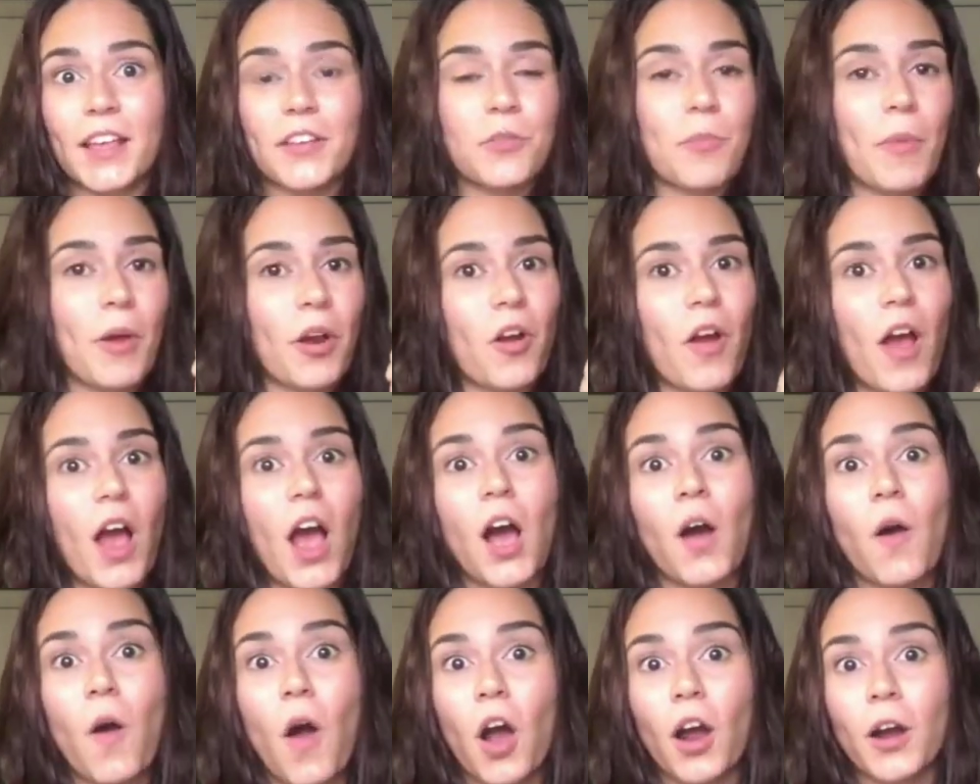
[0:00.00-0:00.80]
no matter
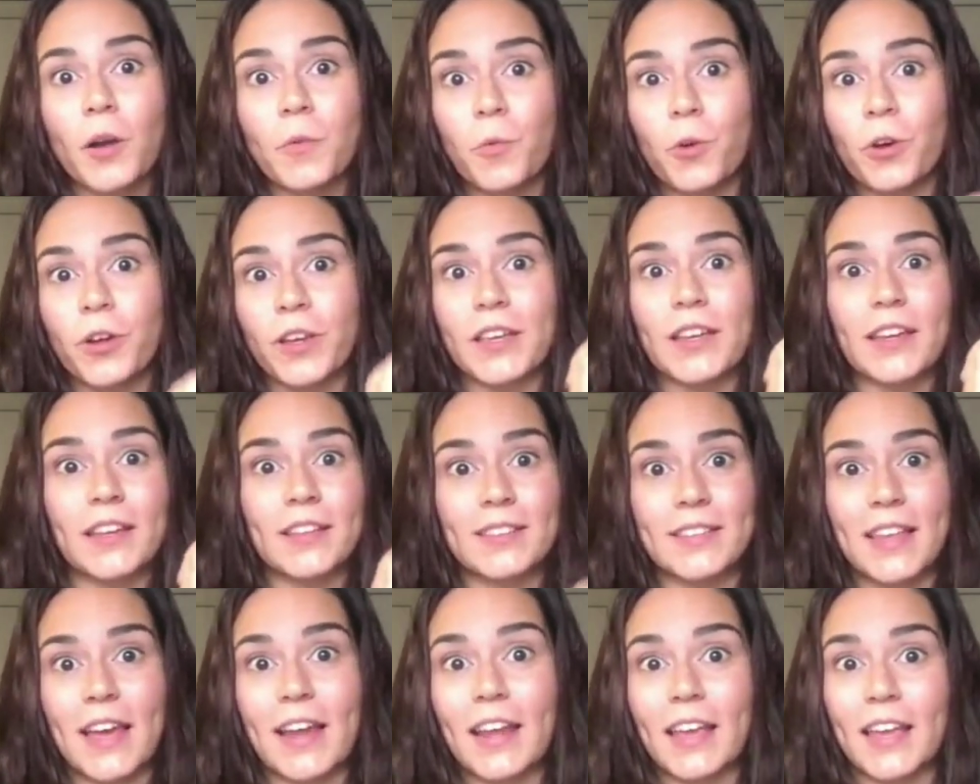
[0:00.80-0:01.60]
how hardworking
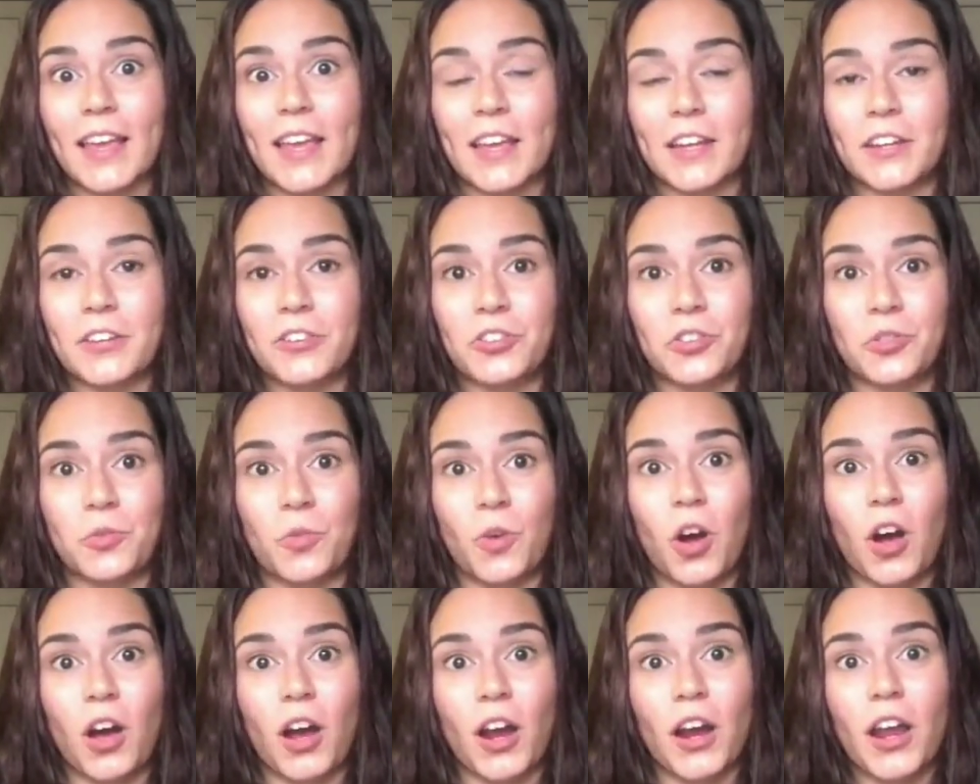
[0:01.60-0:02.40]
and dedicated
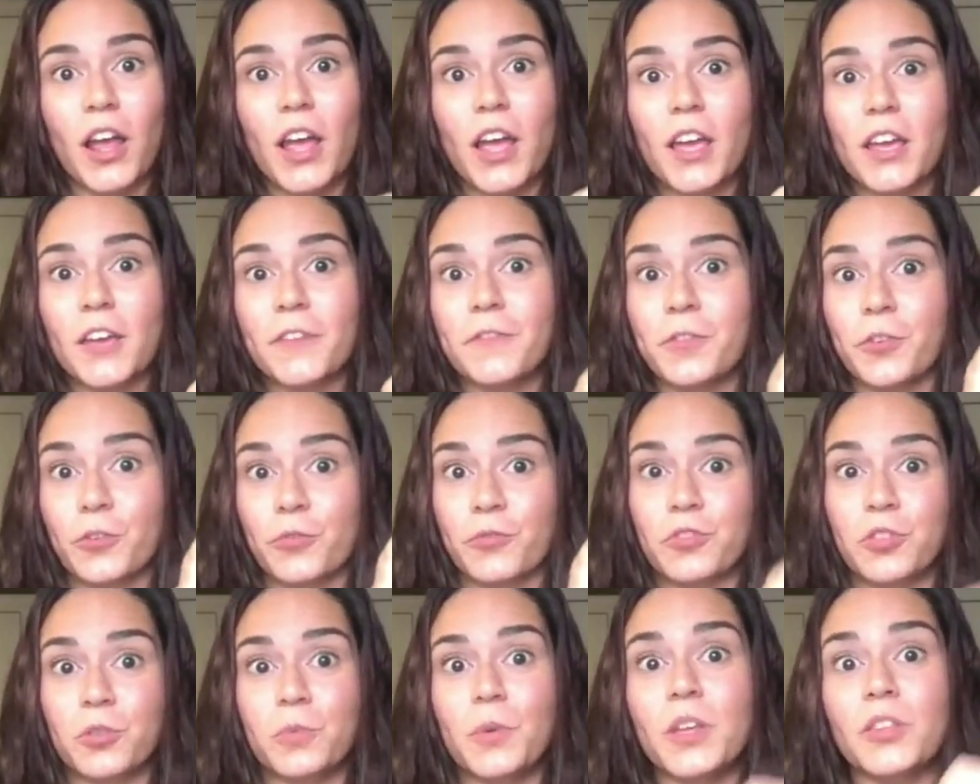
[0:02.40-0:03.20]
you are, if
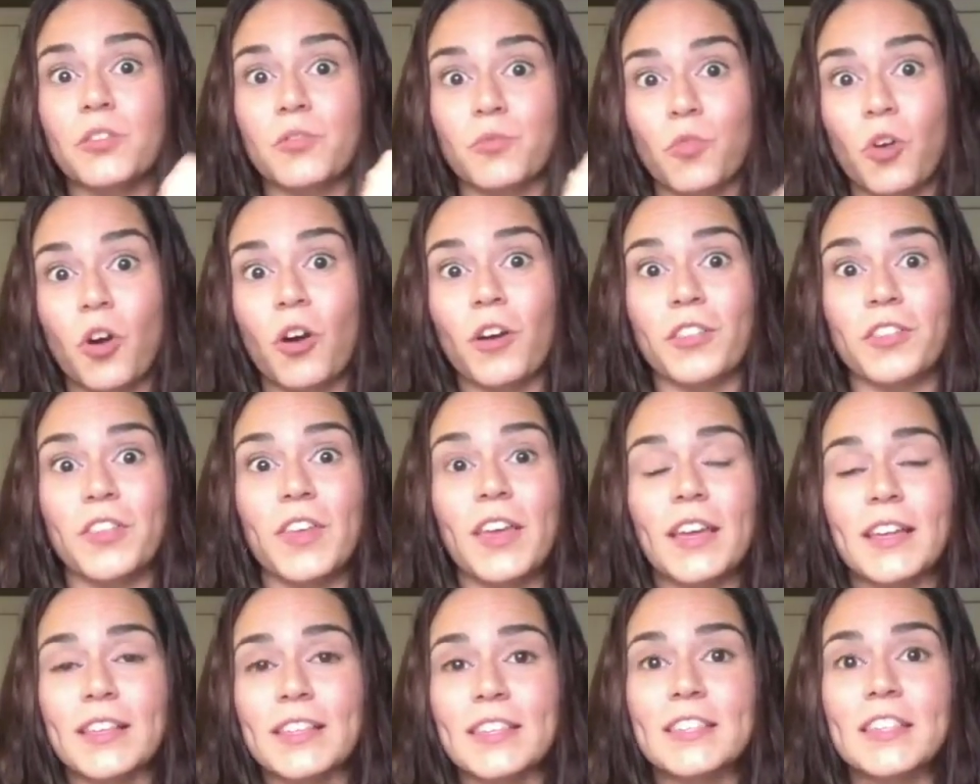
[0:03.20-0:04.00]
you're doing the wrong
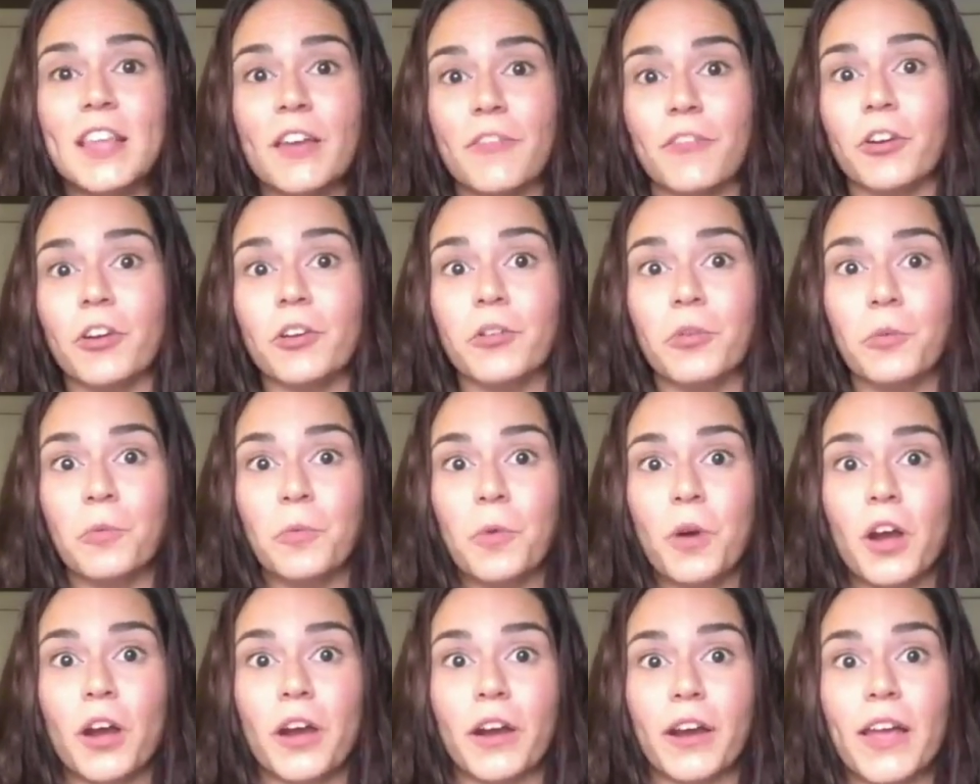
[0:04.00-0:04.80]
thing, it's never going to
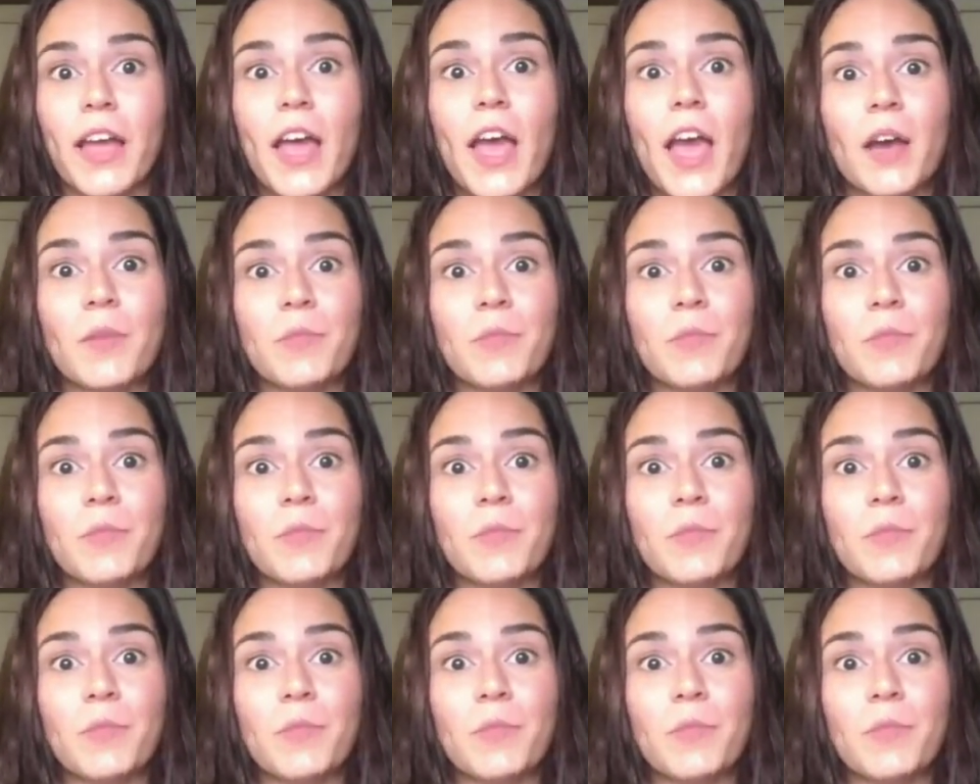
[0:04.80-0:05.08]
work.